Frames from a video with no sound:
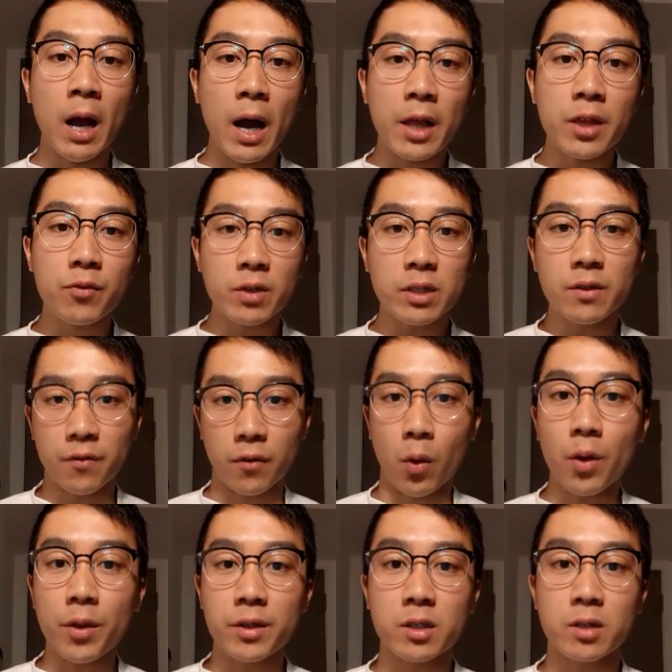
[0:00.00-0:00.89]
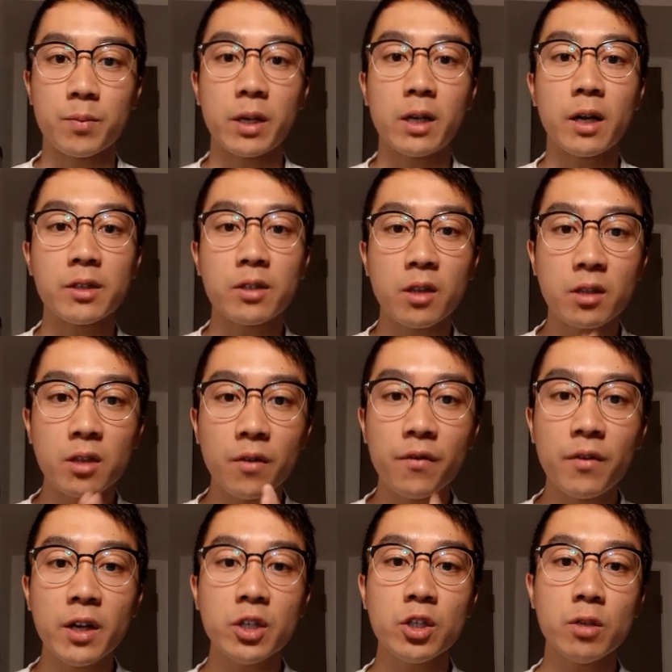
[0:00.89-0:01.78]
And the reason for this is because the
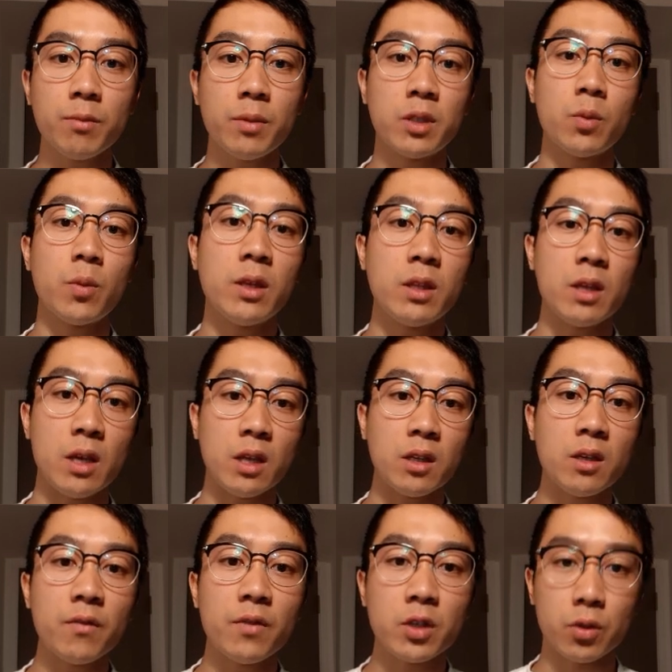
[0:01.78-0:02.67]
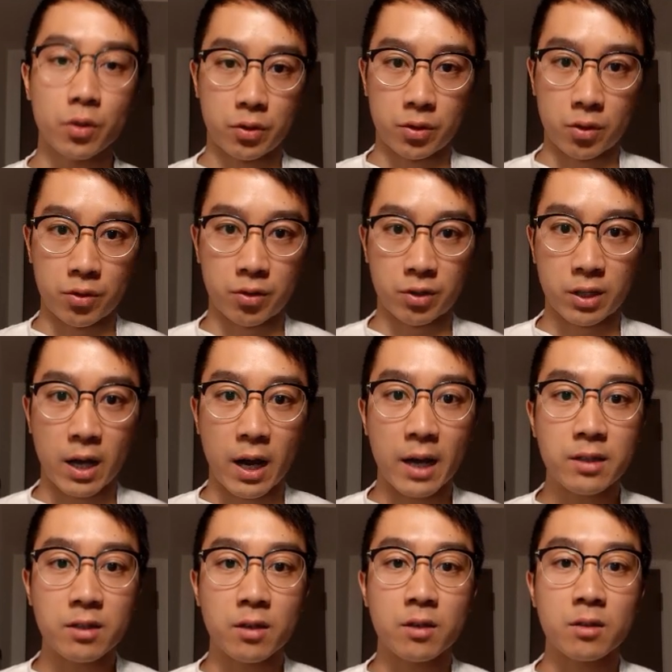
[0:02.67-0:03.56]
division between the individual social
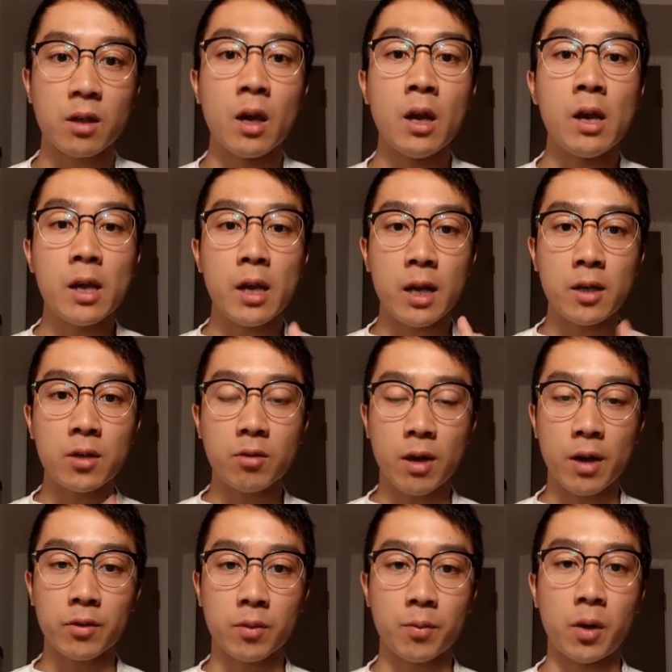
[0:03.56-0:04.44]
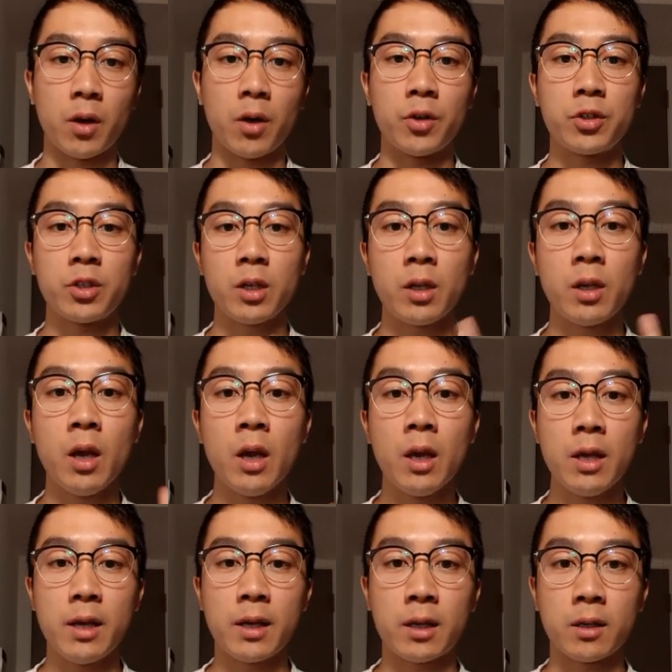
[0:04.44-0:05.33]
sciences into anthropology,
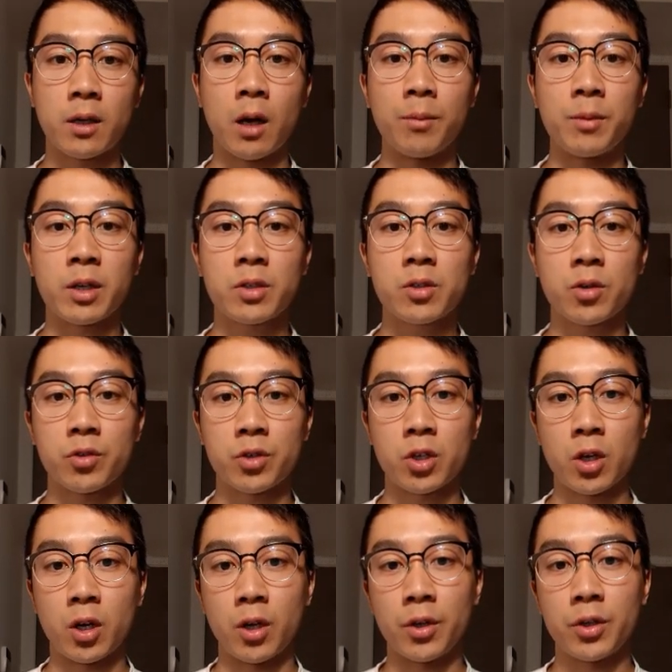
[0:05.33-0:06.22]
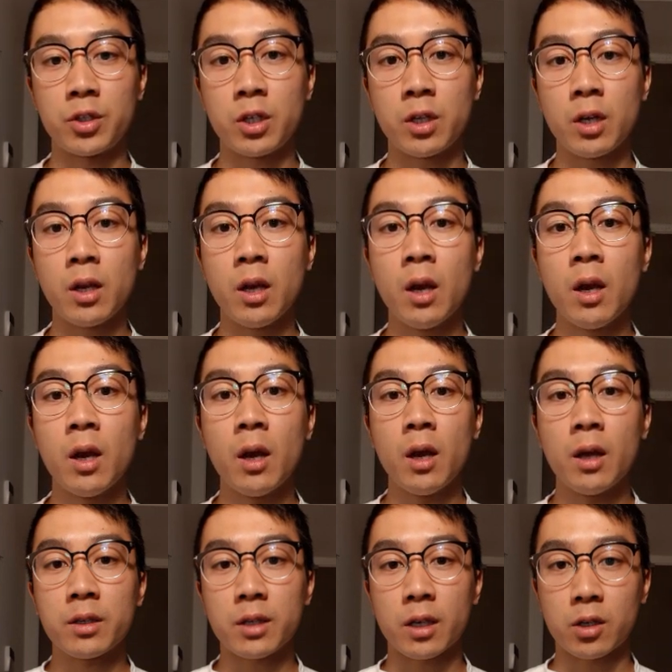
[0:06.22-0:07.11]
economics, sociology,
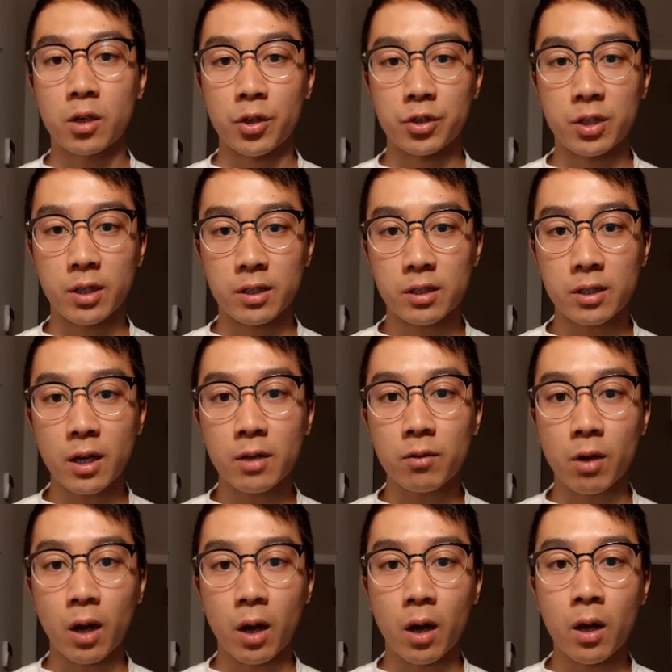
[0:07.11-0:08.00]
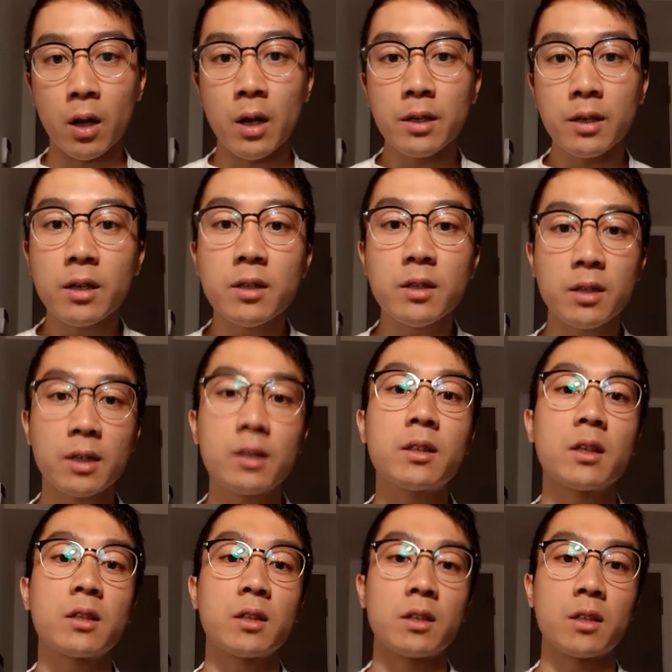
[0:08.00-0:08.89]
psychology, etc., didn't
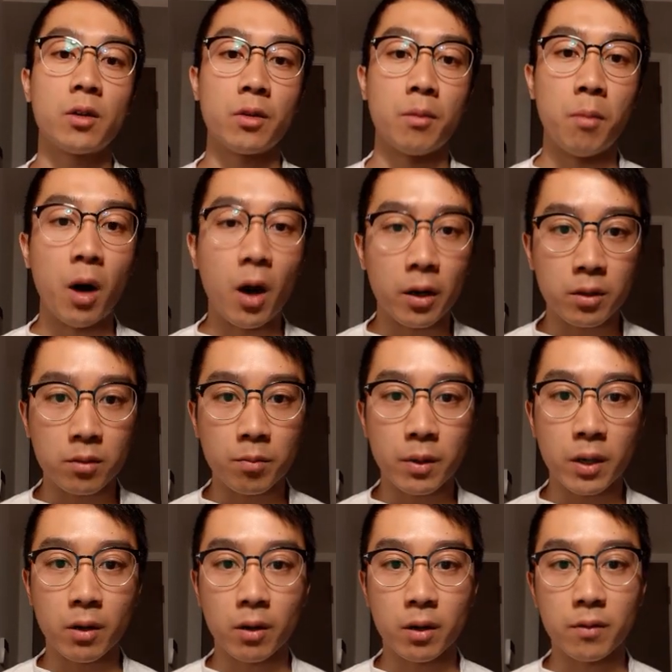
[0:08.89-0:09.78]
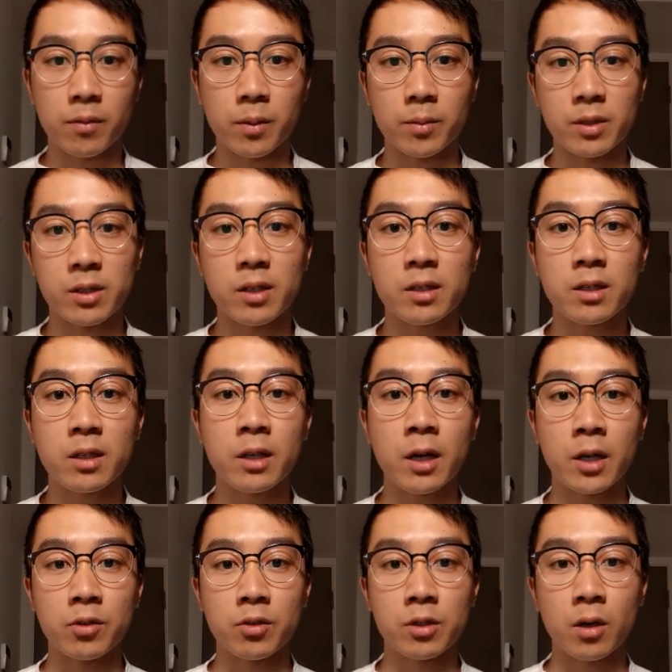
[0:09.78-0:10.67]
exist until the modern period from the
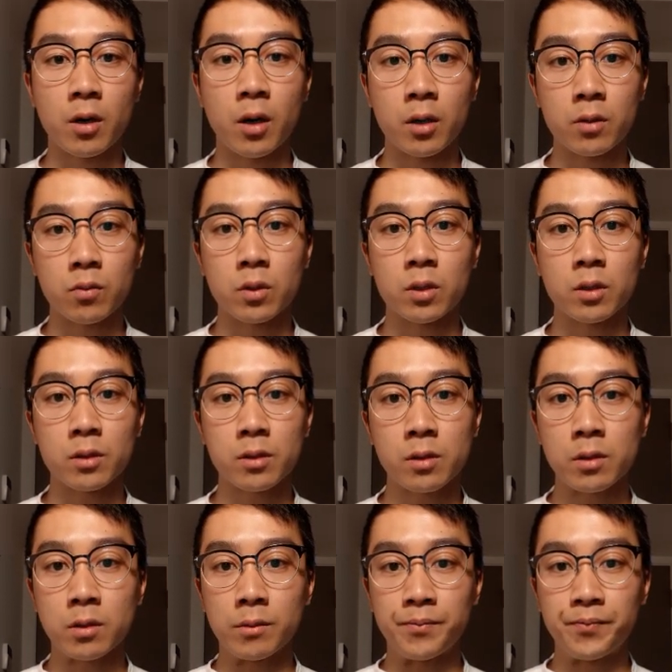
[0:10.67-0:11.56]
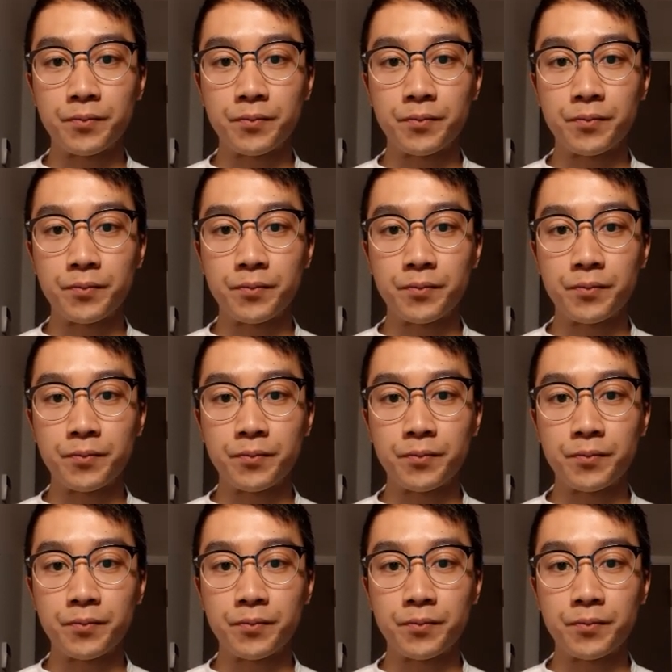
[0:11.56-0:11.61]
1600s onwards.